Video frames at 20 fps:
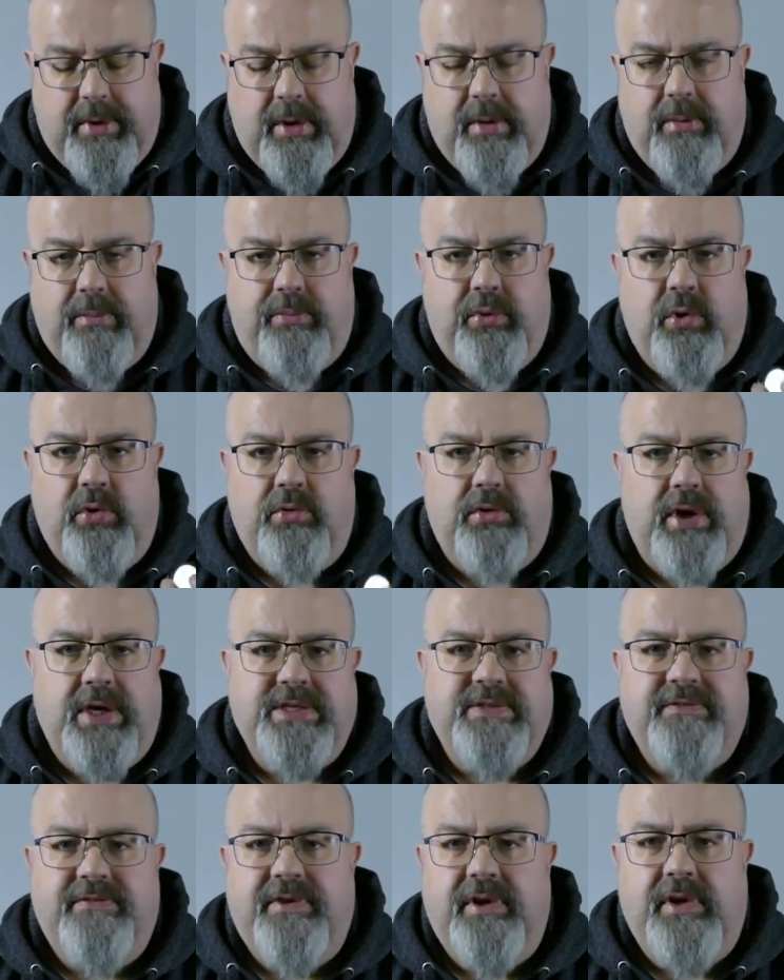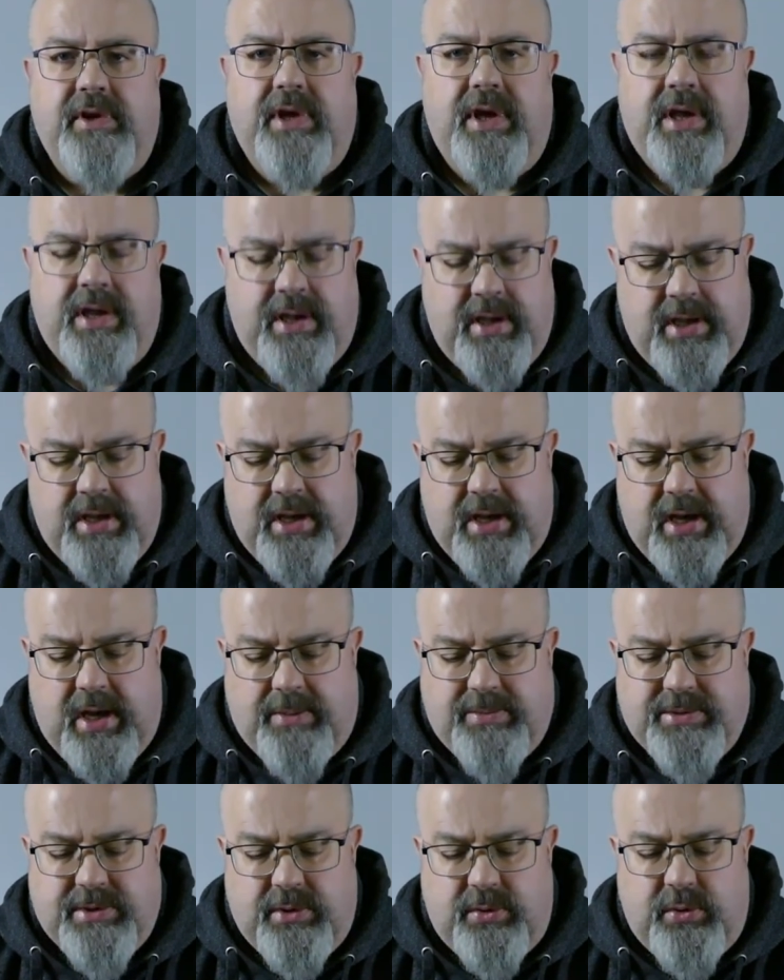a polarizing filter,
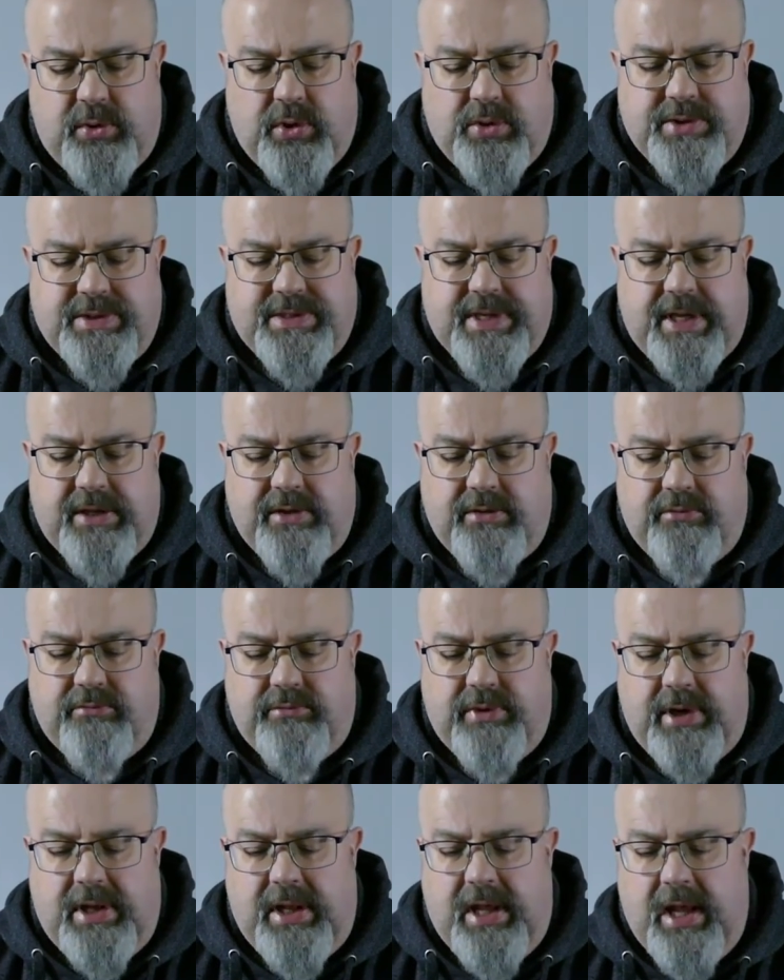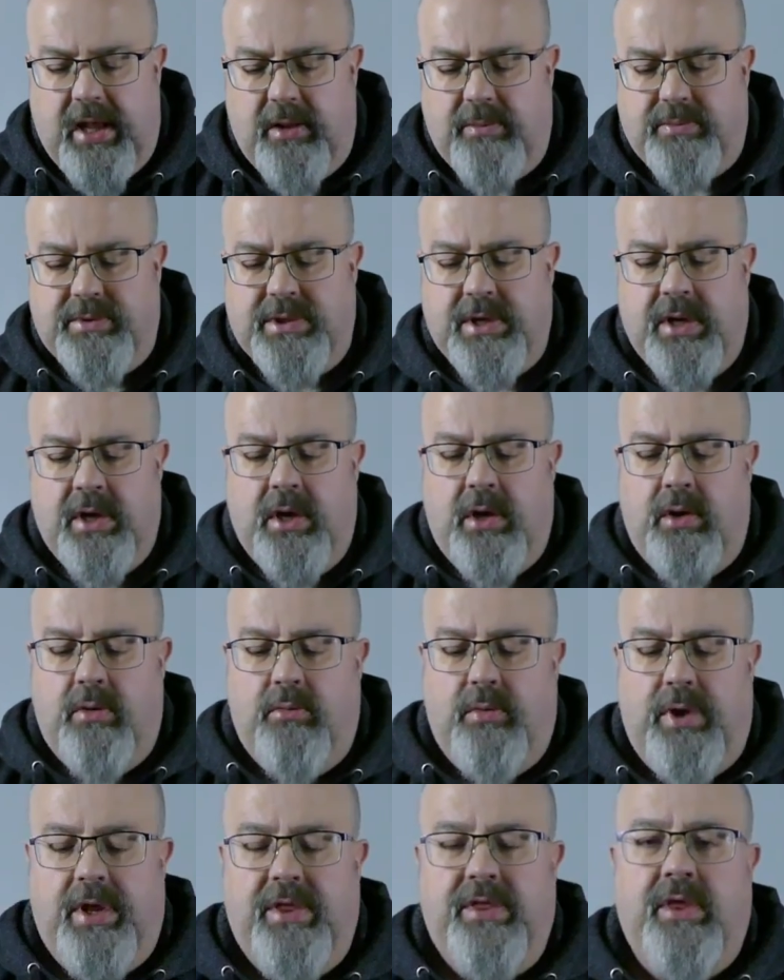absolute godsend, really helped
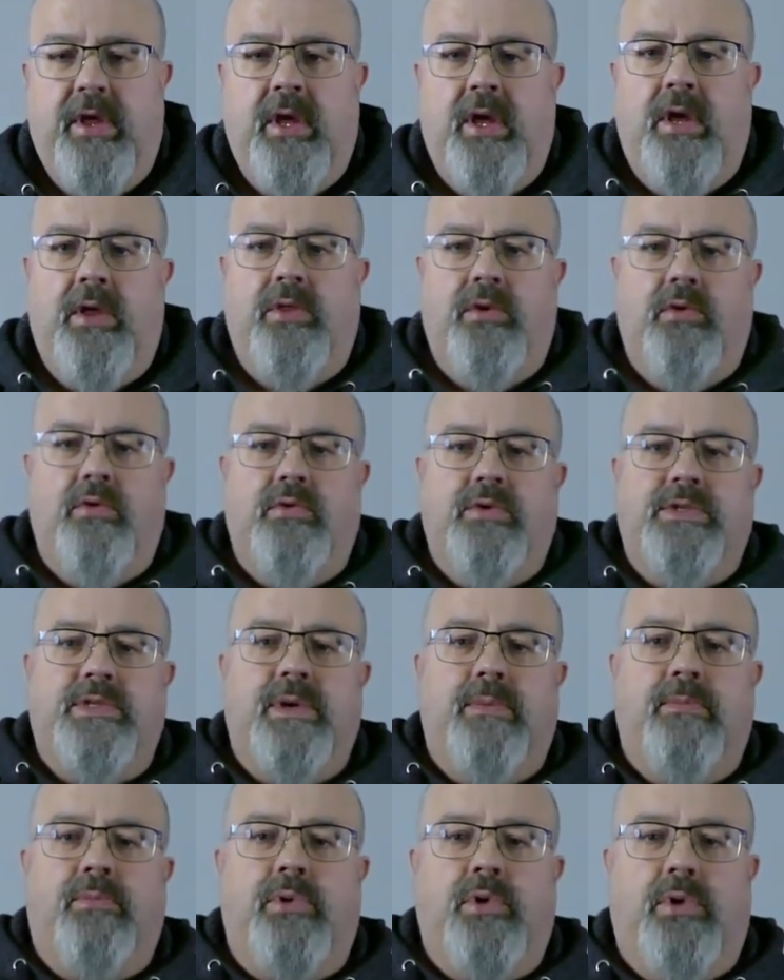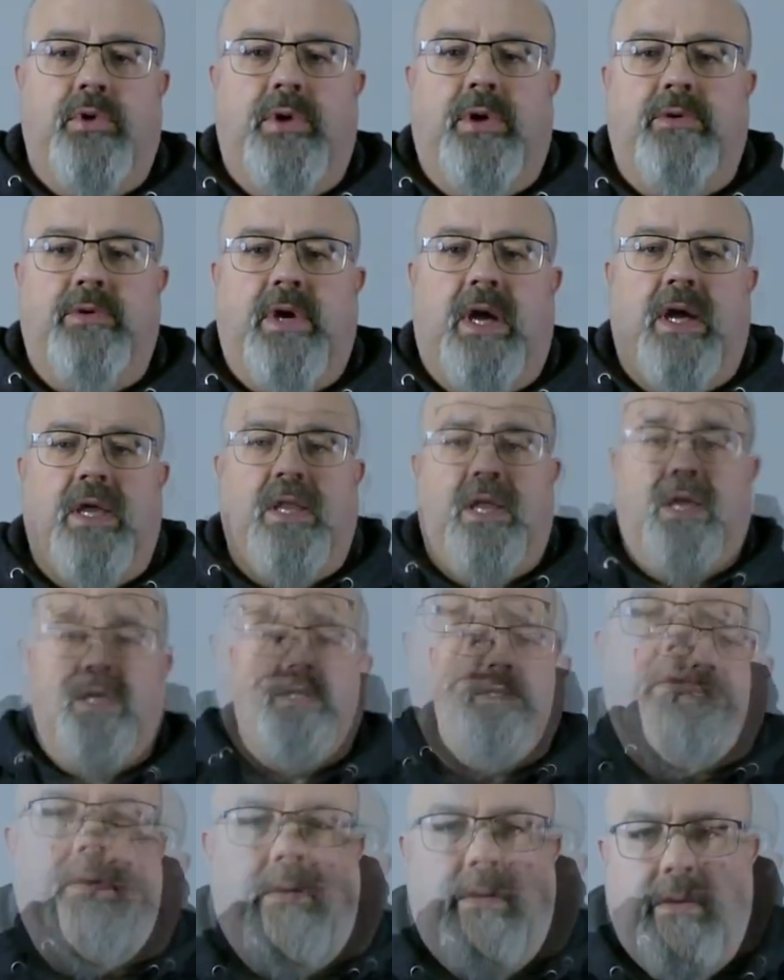with those blown out
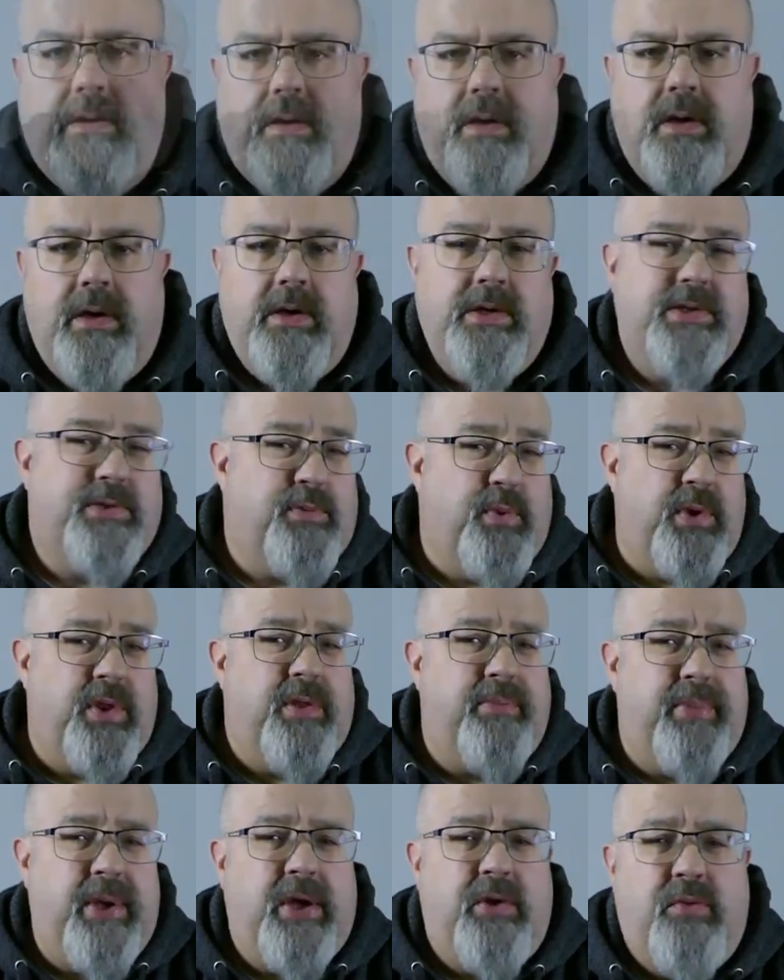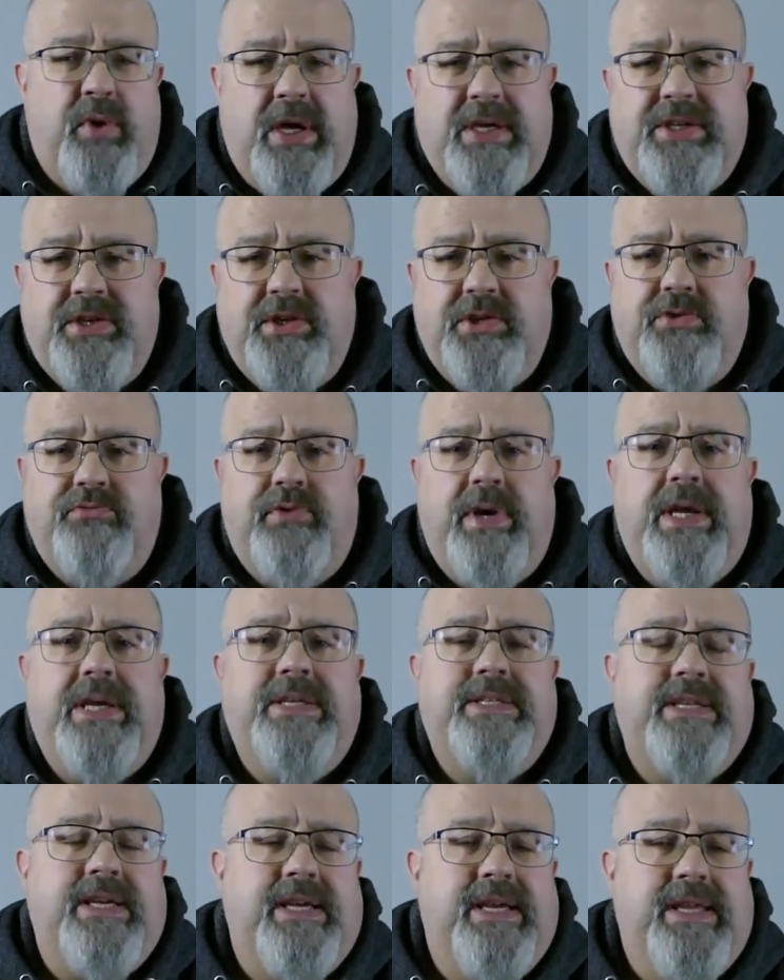highlights. So one of the big questions
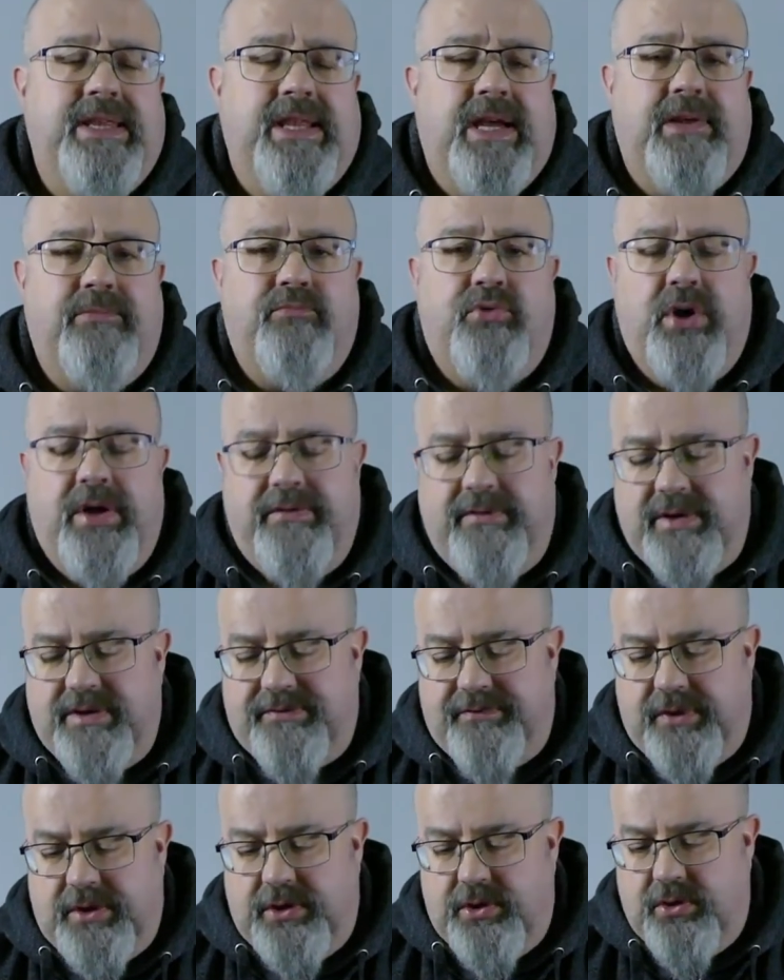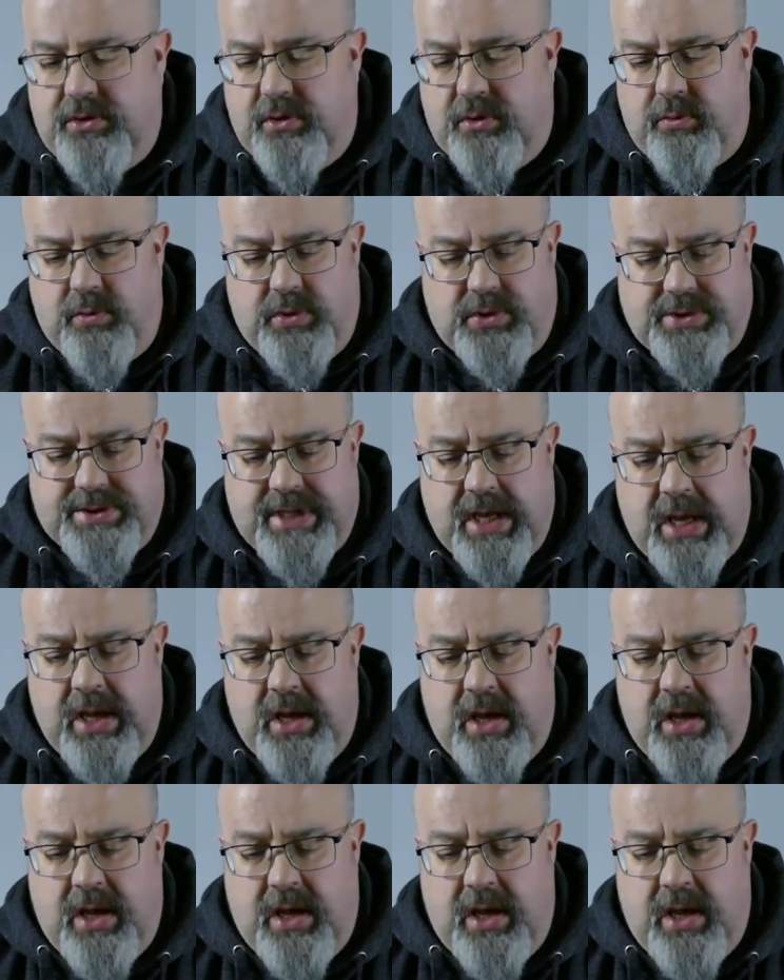raised in that previous video was